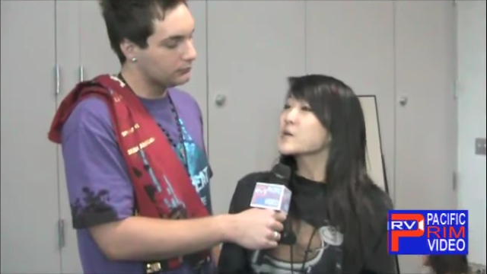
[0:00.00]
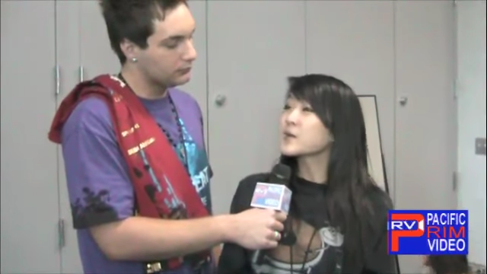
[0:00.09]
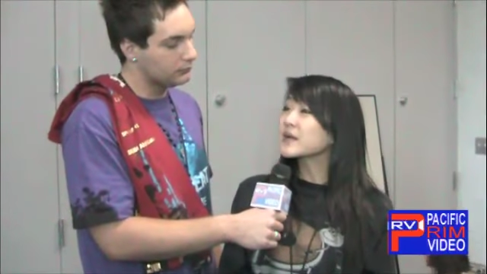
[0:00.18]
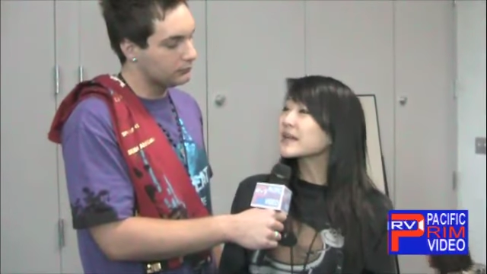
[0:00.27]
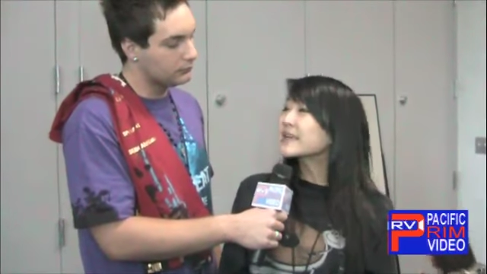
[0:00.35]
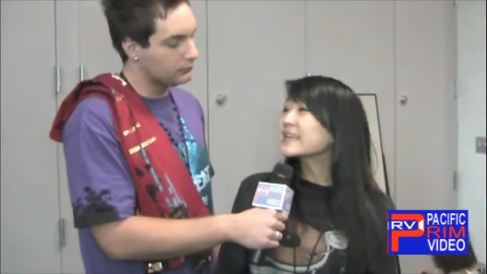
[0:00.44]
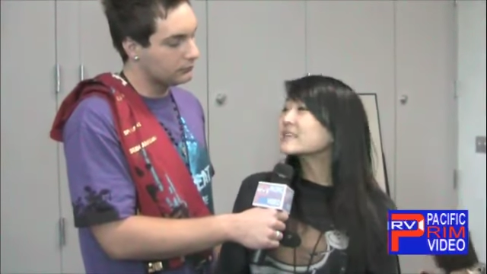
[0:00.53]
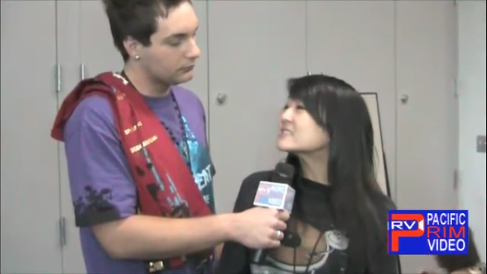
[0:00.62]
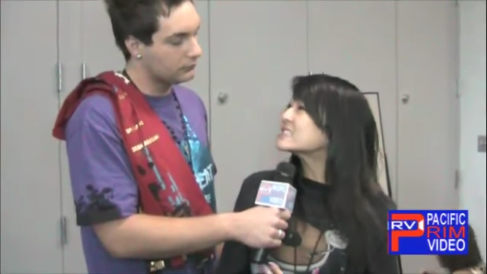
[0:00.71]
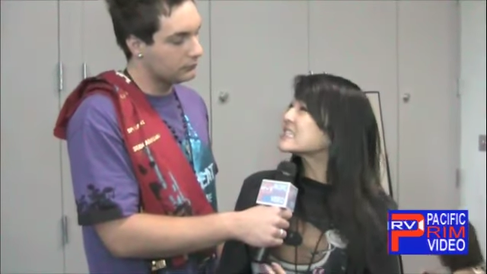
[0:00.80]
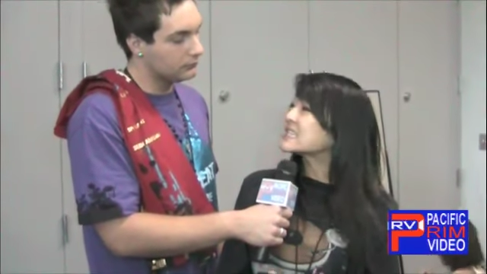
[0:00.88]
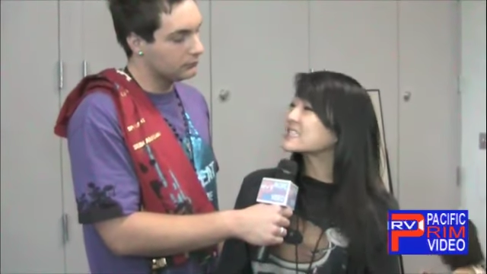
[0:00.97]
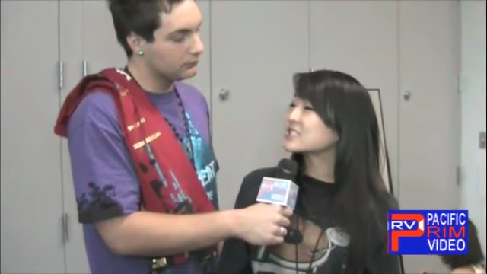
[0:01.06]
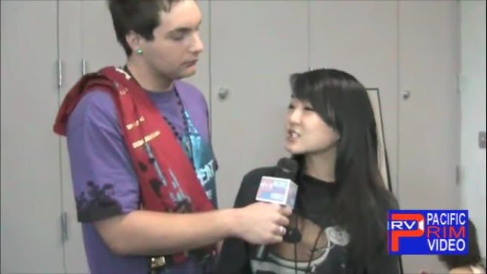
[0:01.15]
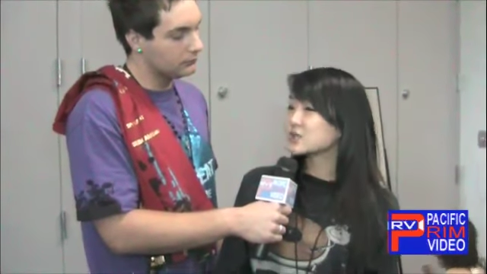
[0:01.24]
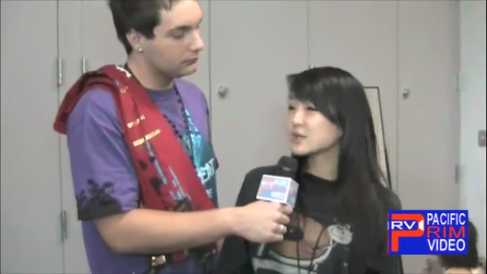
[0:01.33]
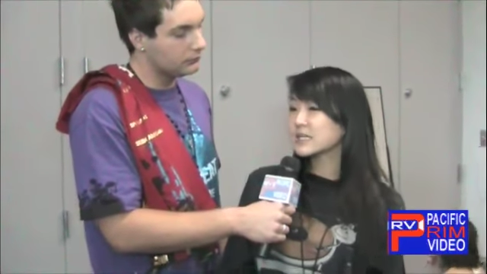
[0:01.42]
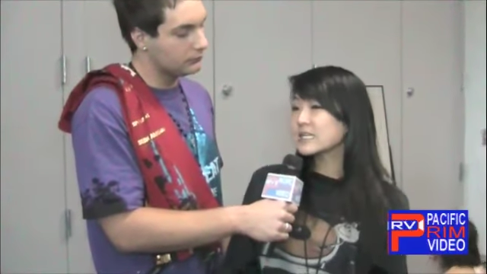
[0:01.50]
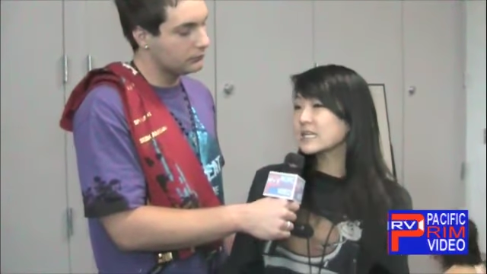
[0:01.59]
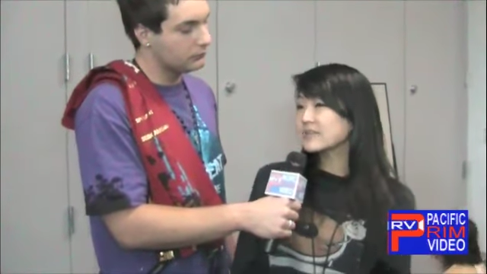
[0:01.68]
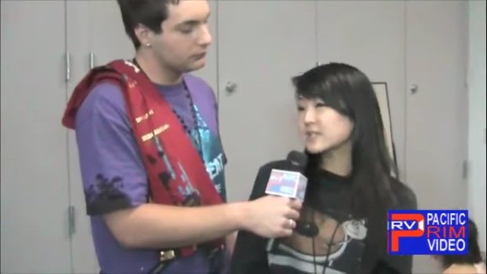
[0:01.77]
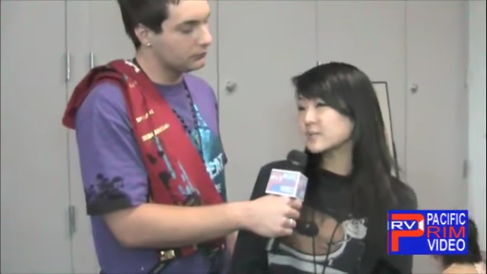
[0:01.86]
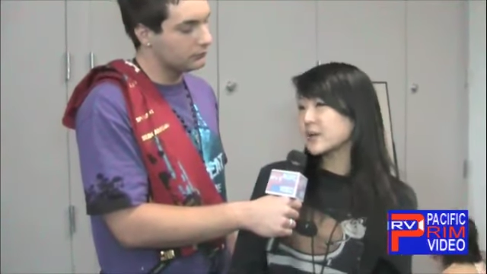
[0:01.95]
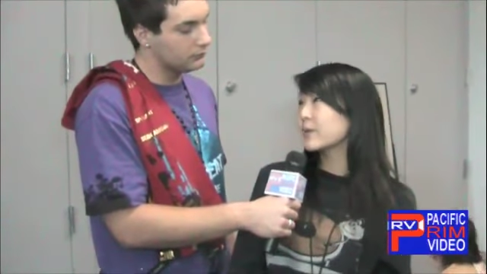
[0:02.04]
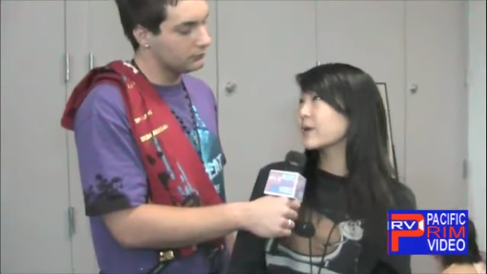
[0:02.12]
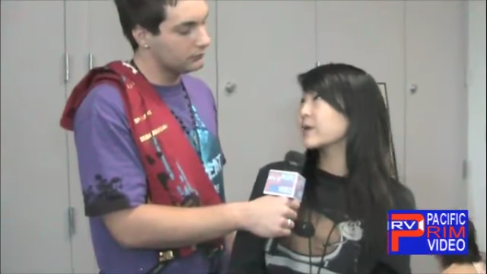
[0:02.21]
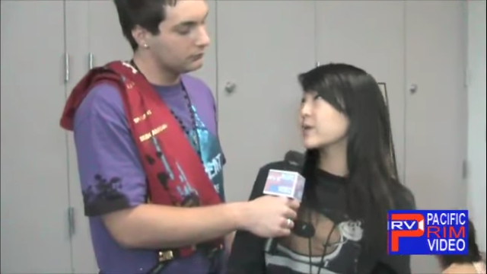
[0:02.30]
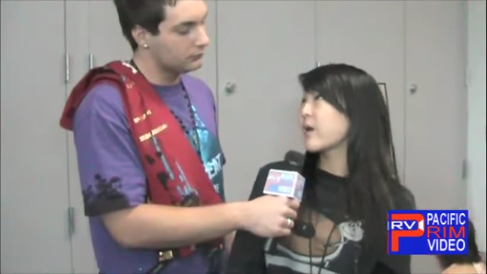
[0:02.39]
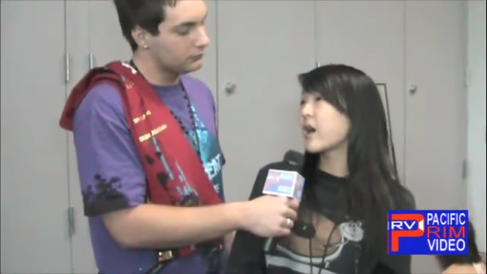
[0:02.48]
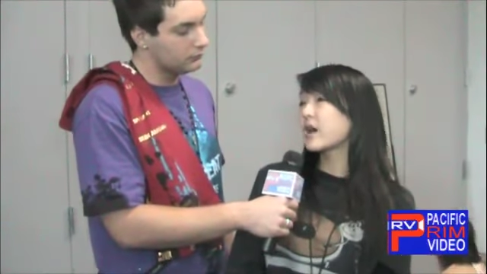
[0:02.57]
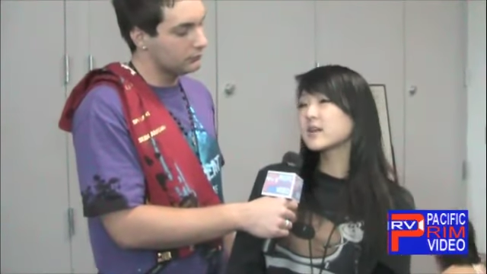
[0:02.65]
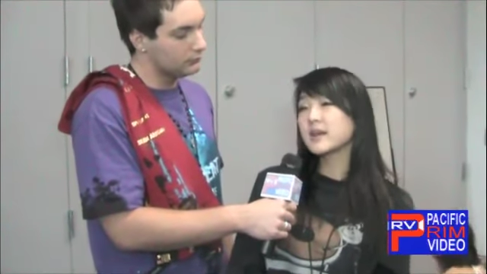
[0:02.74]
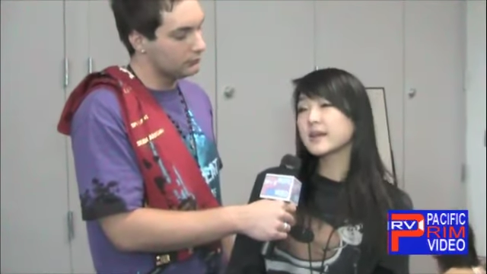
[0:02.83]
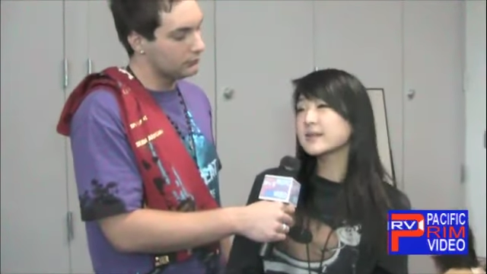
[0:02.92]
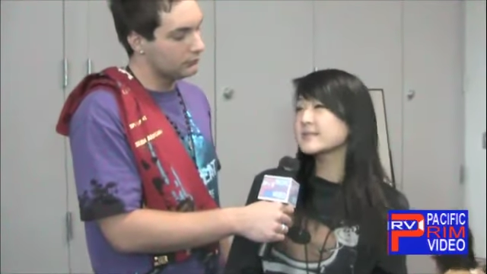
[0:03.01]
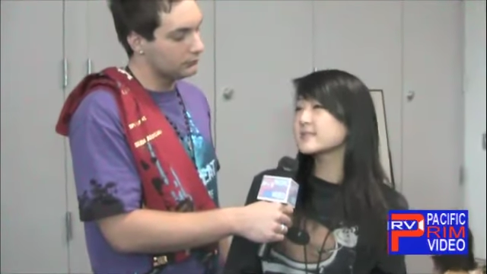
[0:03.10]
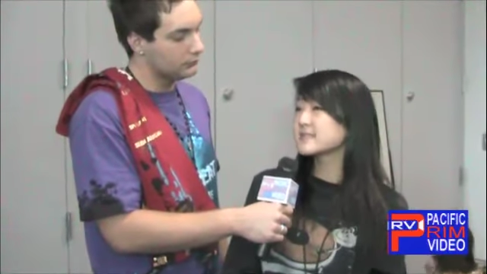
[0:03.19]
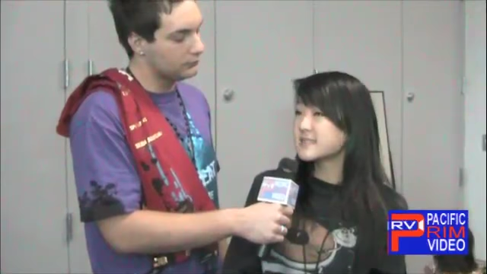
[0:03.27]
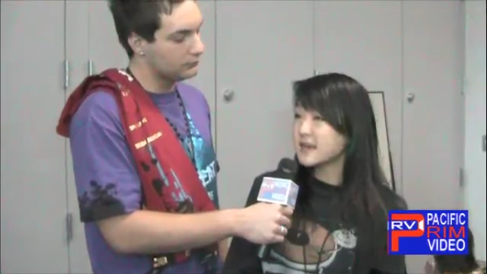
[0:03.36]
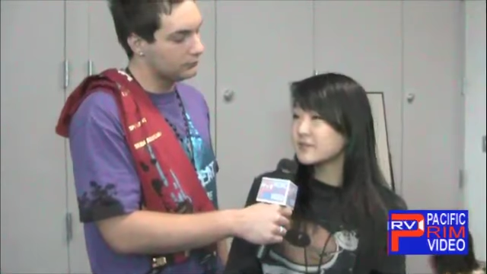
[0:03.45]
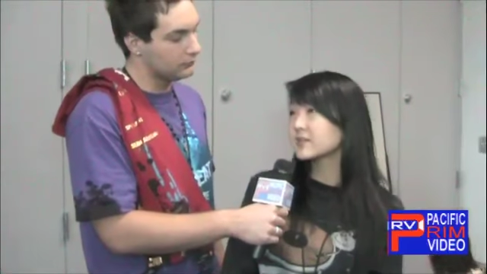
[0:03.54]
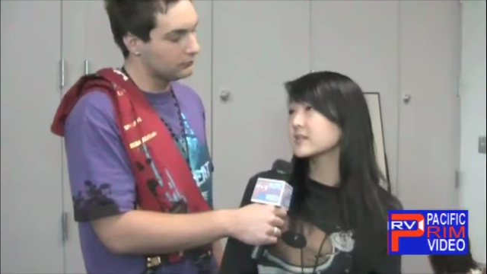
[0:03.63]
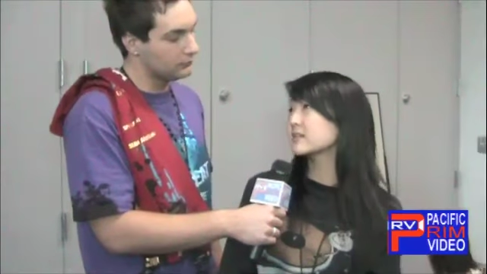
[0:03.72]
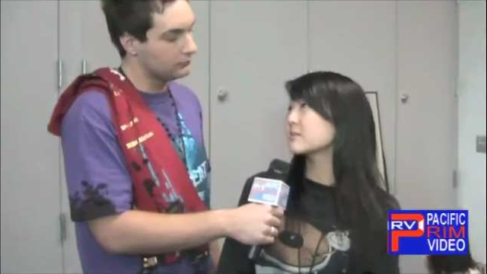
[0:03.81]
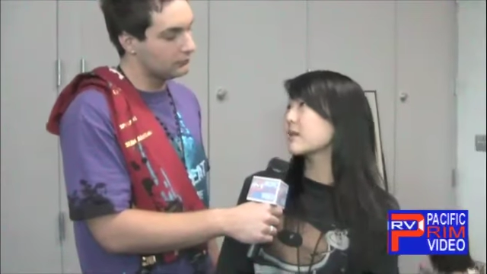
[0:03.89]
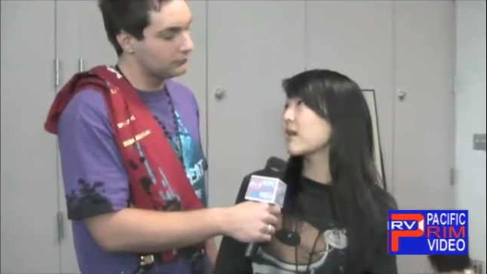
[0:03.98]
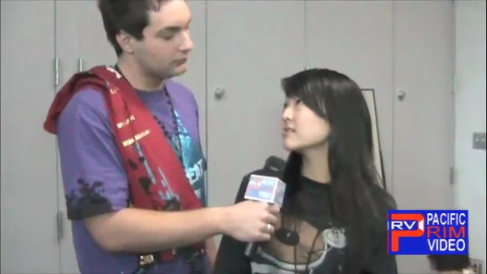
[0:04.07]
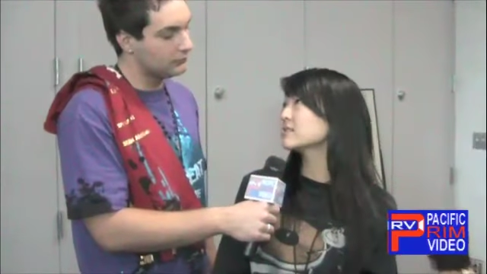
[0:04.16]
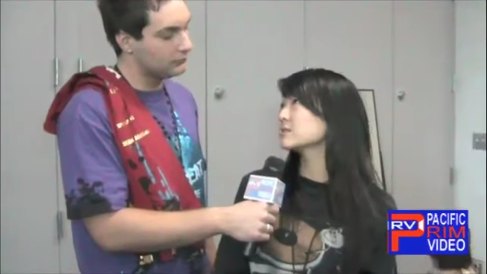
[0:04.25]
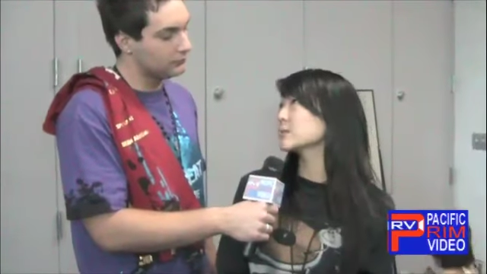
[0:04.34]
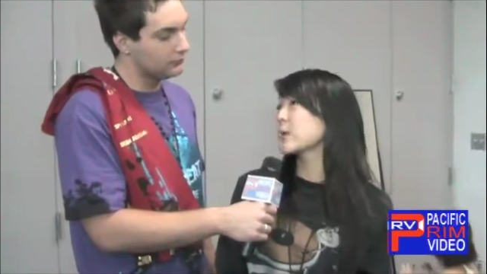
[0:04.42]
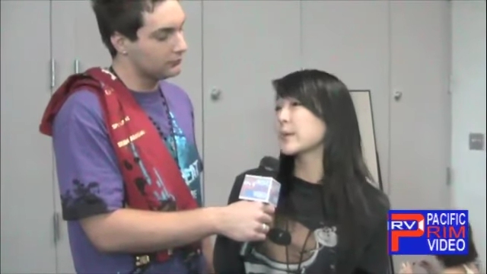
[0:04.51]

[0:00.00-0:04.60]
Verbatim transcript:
Speaker 1: really love to dance and just really love to be where you are, like it's definitely possible.